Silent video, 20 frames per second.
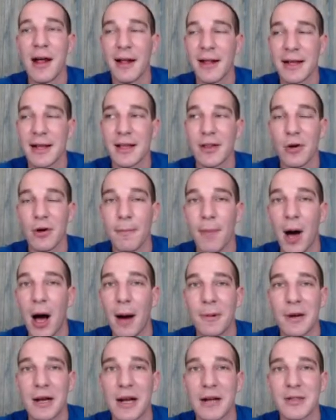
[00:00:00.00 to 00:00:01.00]
like the little
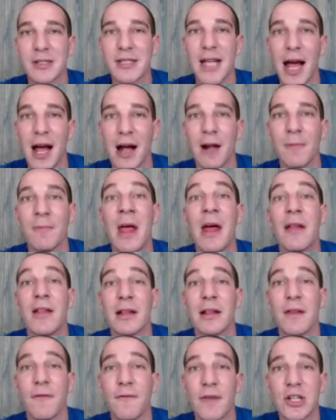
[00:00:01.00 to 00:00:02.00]
bobber goes down,
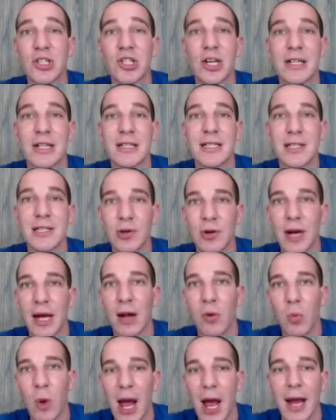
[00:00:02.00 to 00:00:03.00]
that the fish can still get
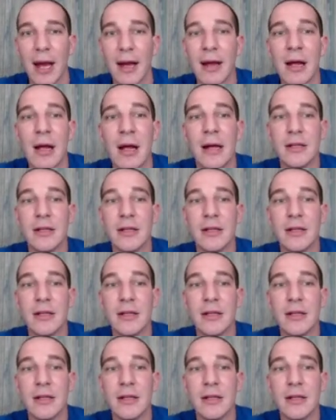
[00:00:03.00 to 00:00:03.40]
away.